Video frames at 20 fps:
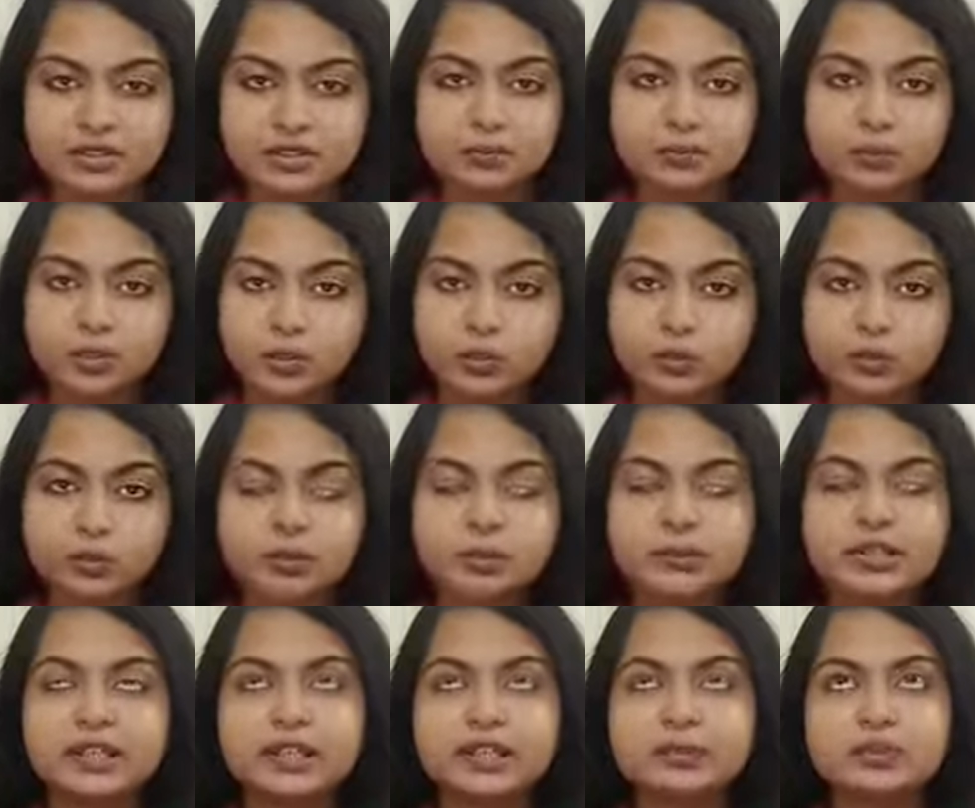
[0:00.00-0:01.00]
you will
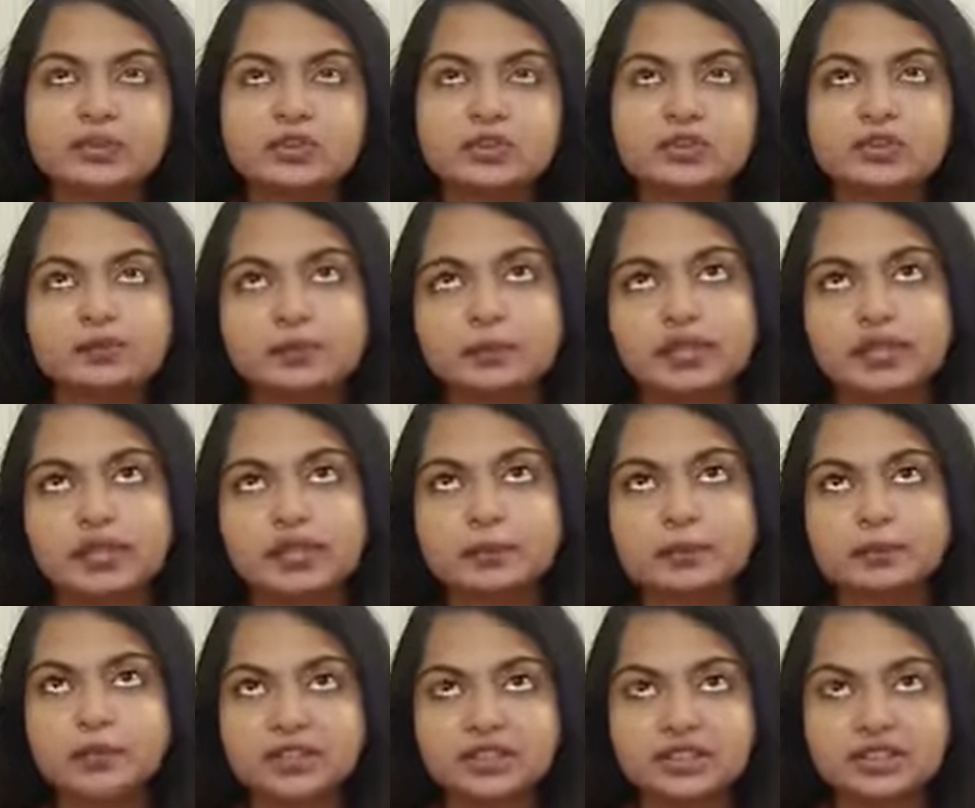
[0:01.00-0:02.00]
be able to speak
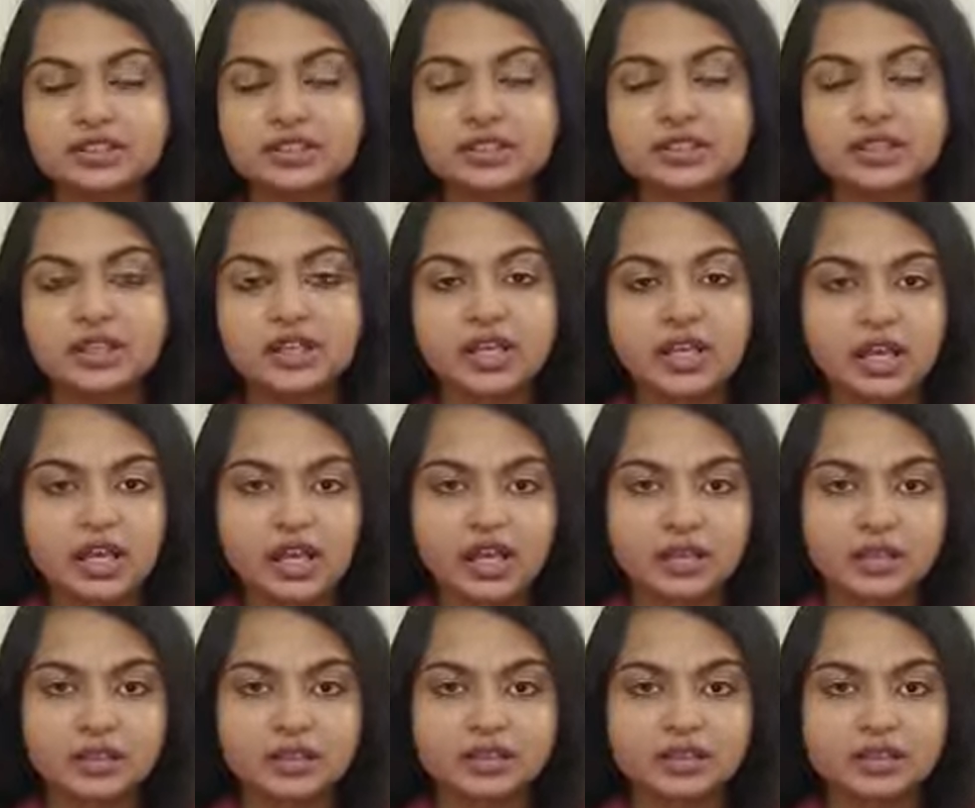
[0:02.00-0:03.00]
personally,
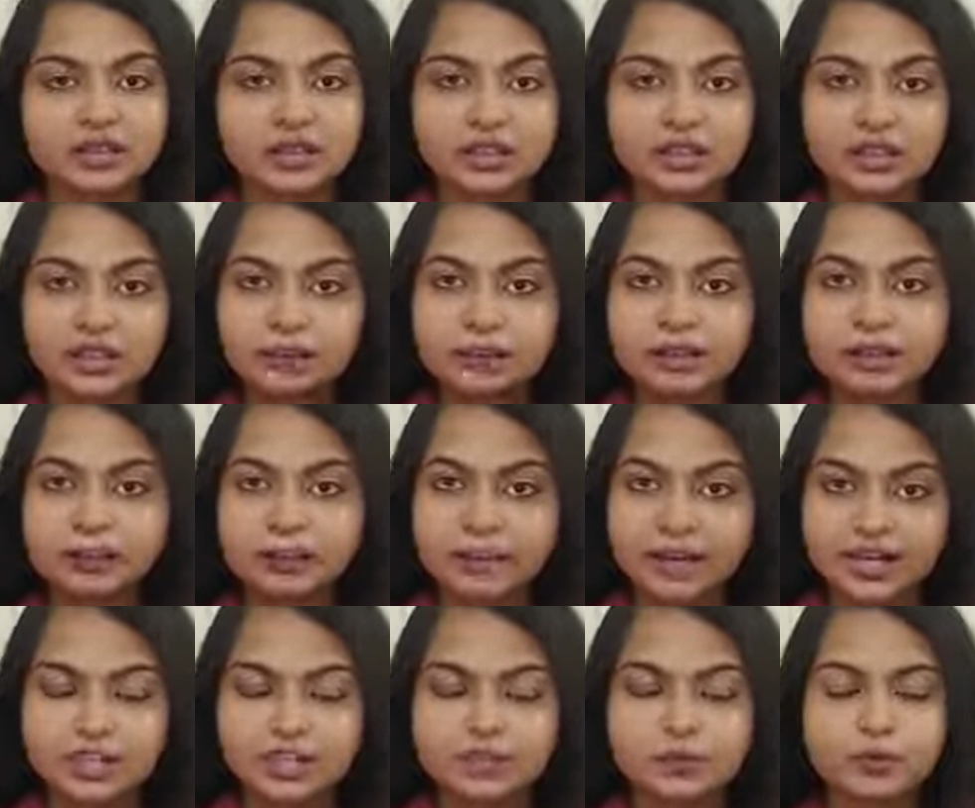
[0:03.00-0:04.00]
and it can be a
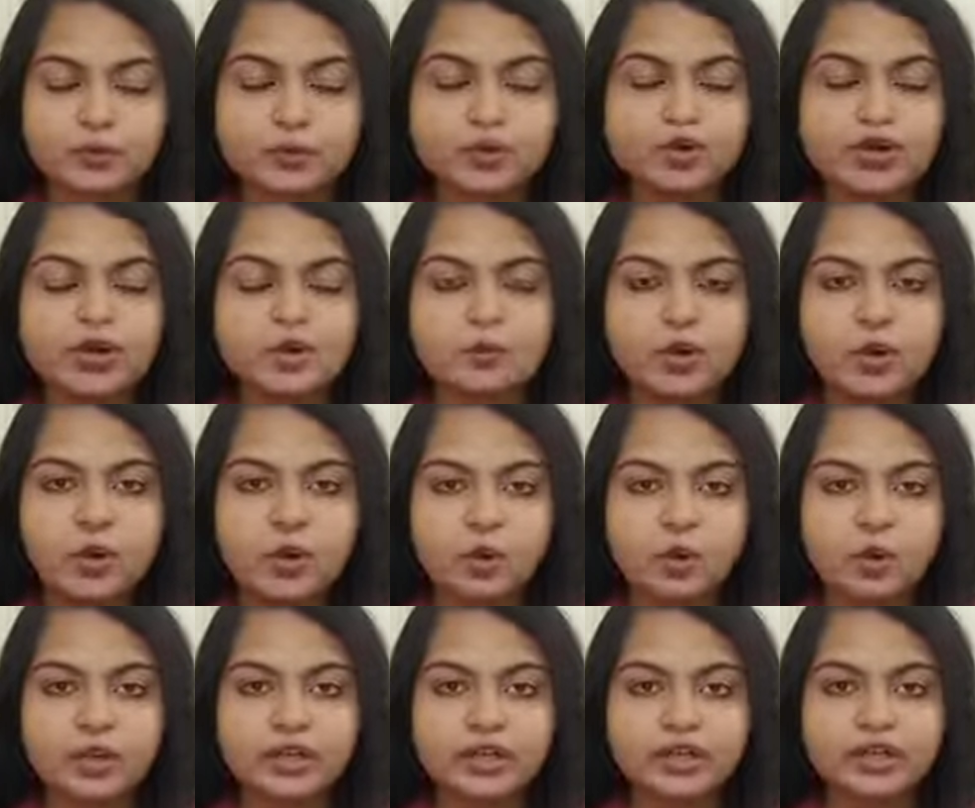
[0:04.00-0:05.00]
batch program
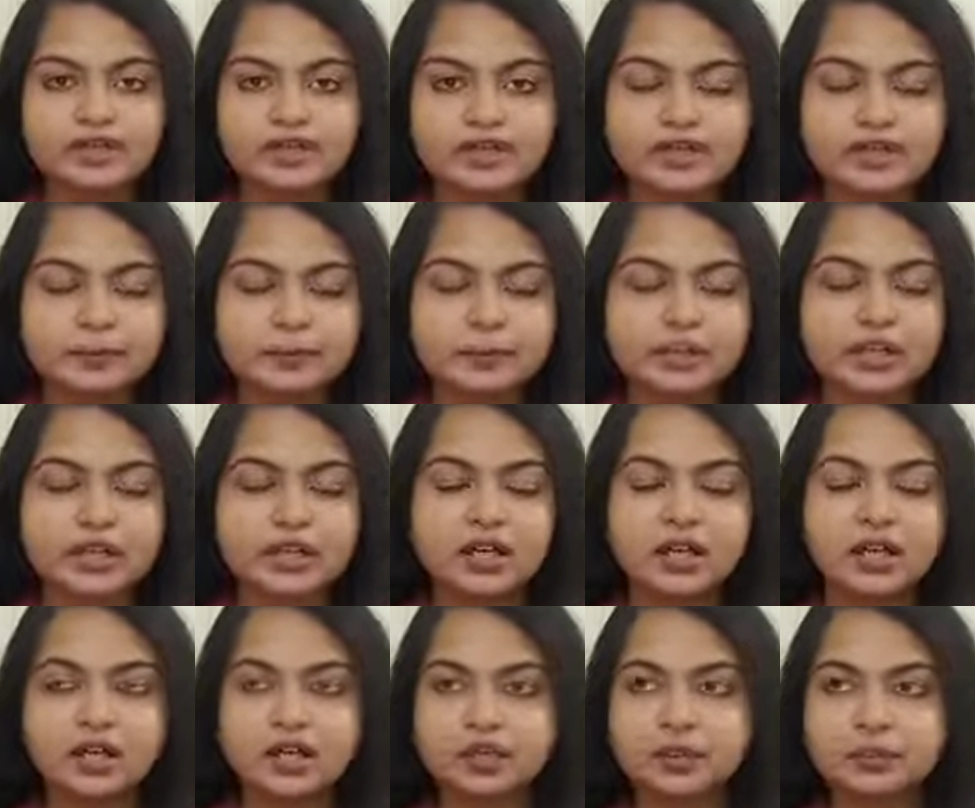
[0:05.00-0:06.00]
or it can be
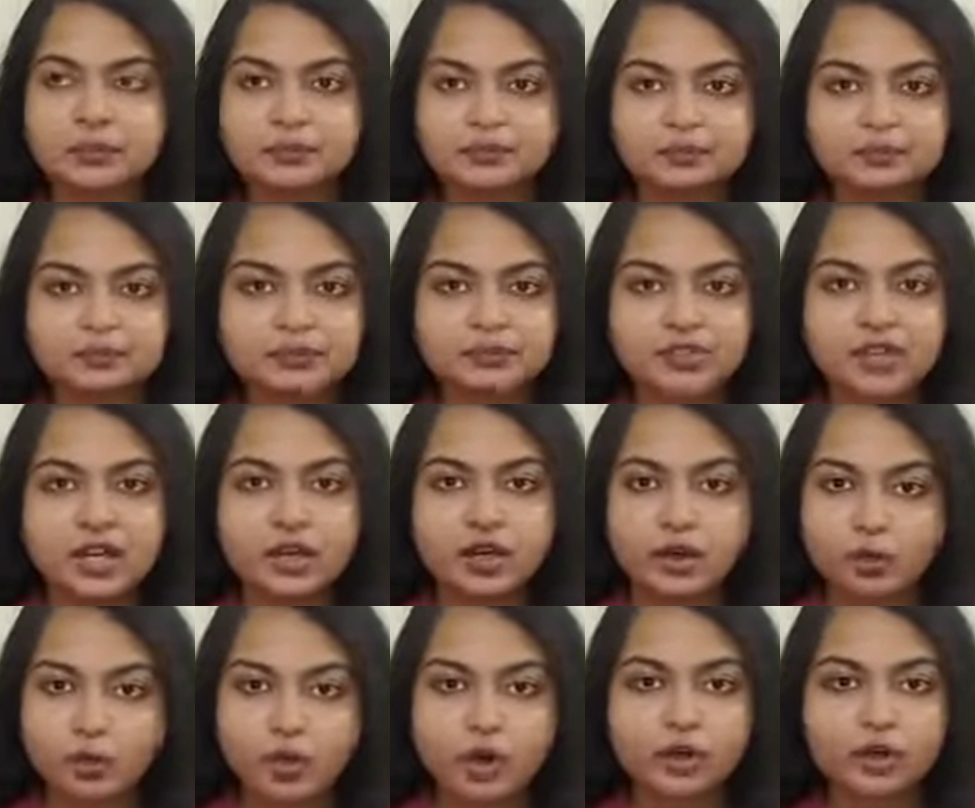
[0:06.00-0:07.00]
a
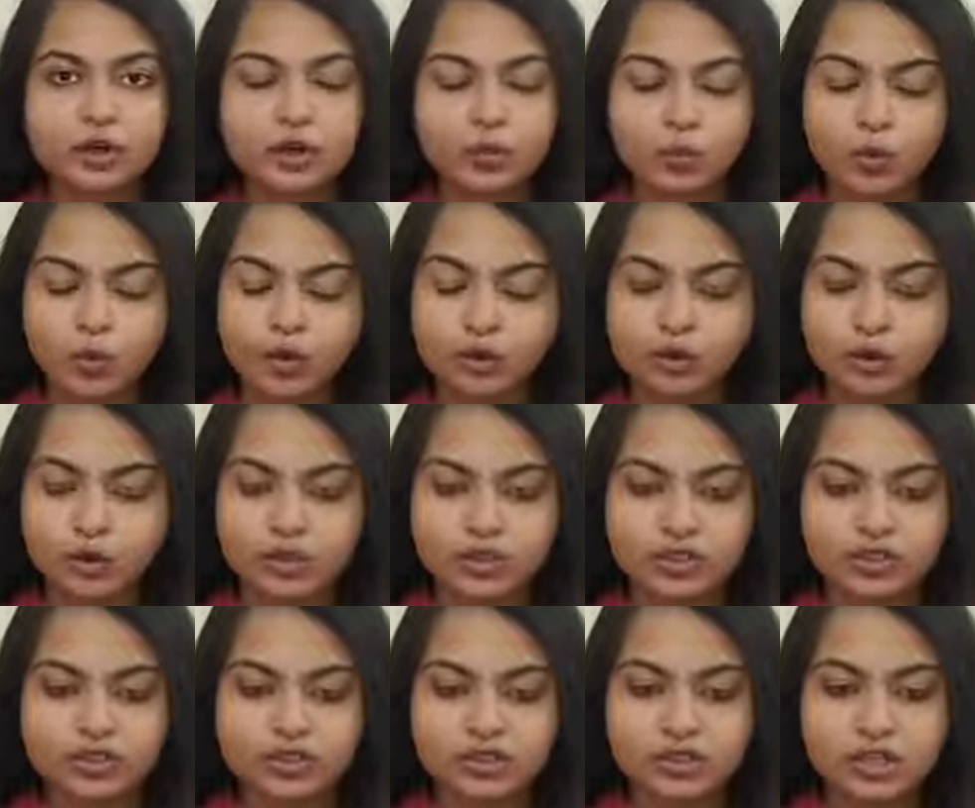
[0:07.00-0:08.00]
one-on-one
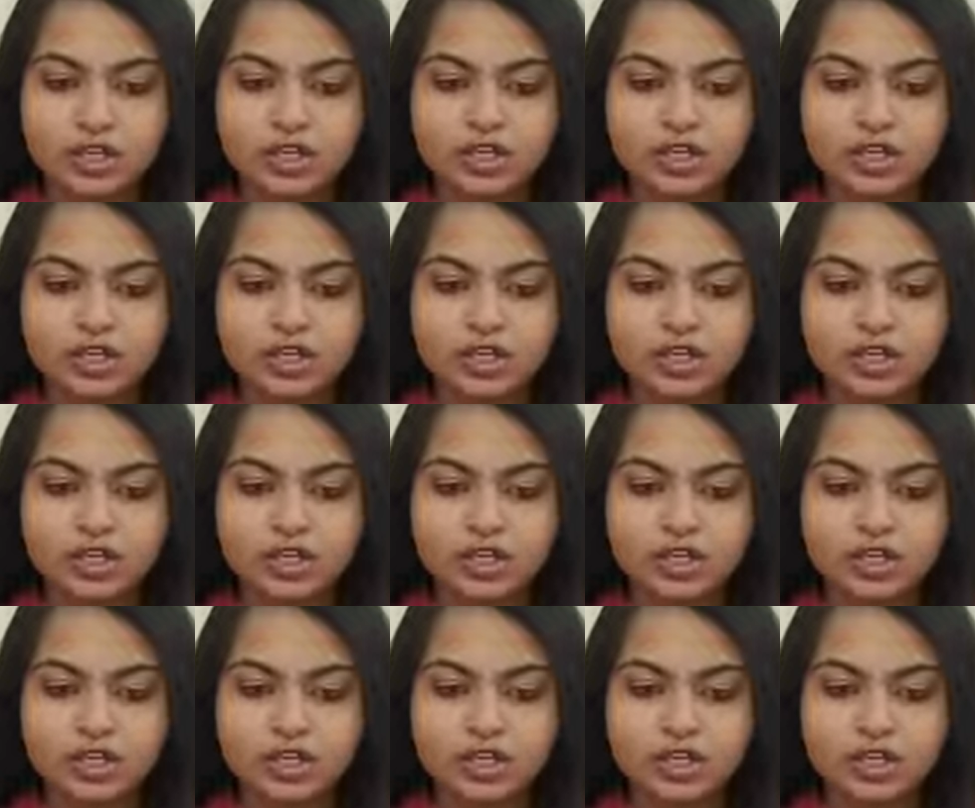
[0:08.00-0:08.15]
course.